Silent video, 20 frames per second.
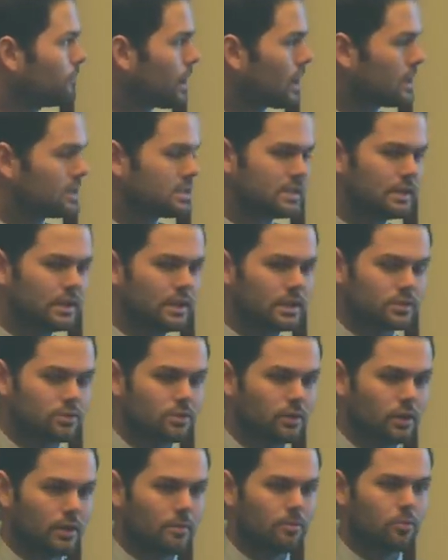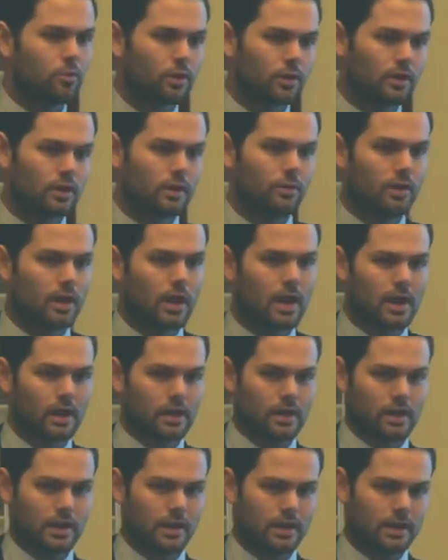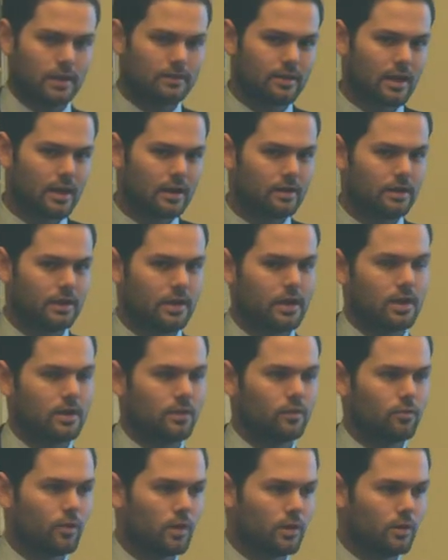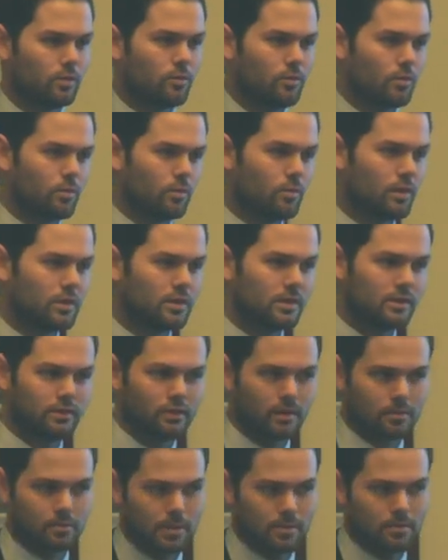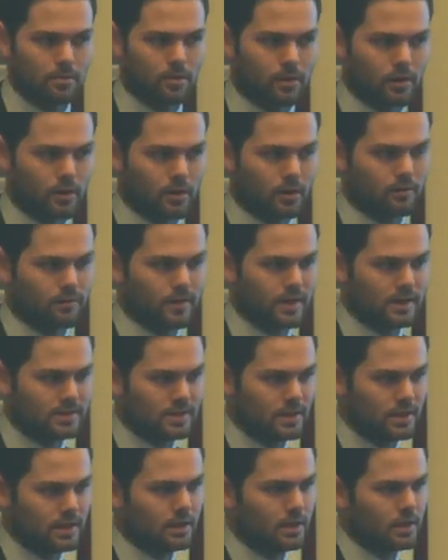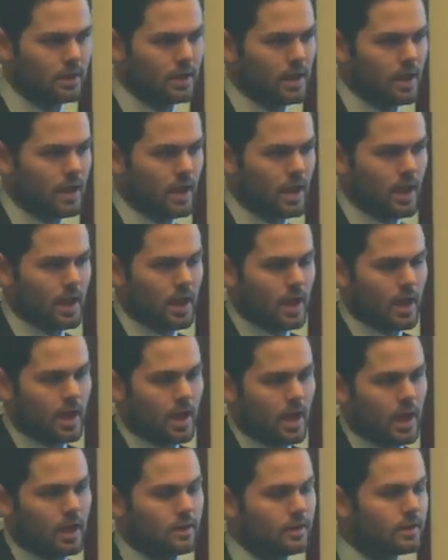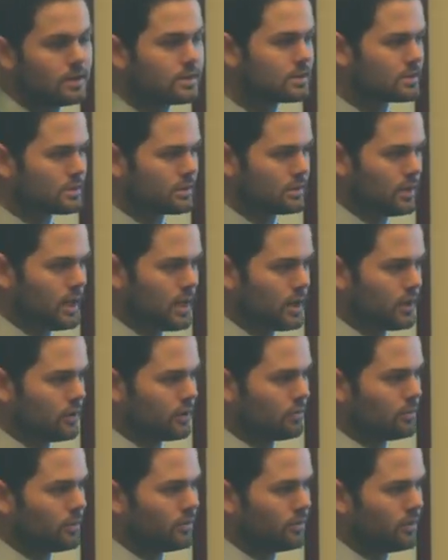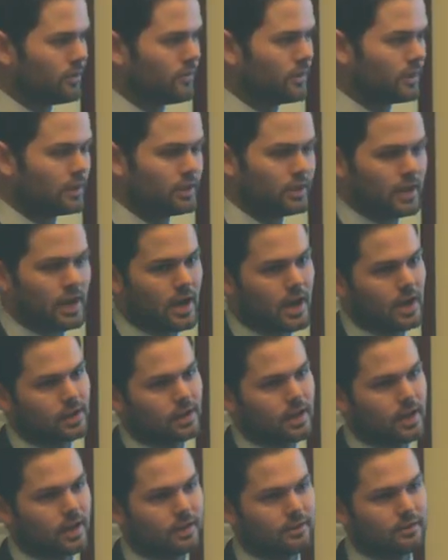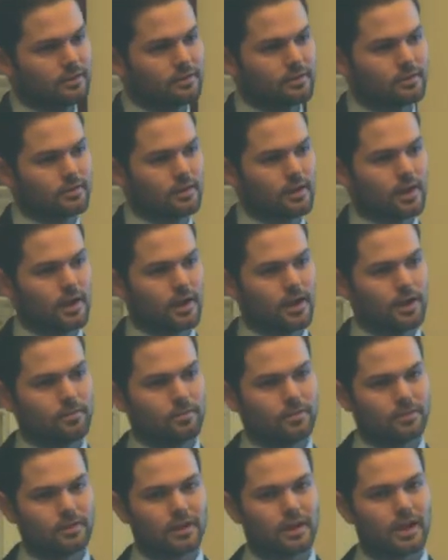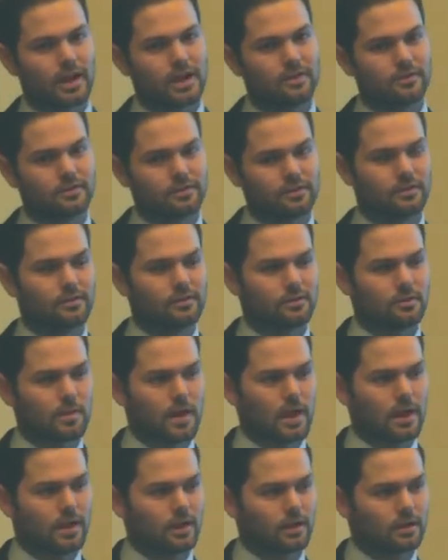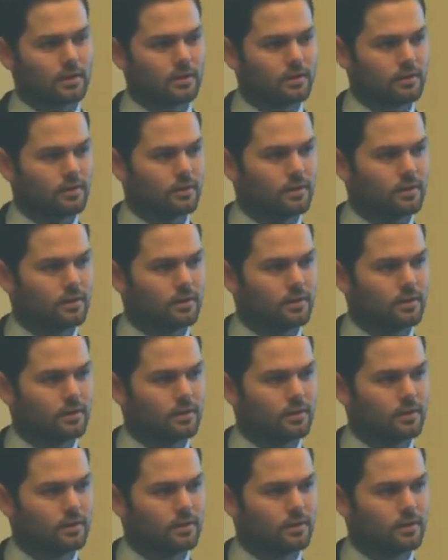I just think it's really important that we highlight exactly kind of what these young people are facing. And this letter specifically highlights the kind of systematic,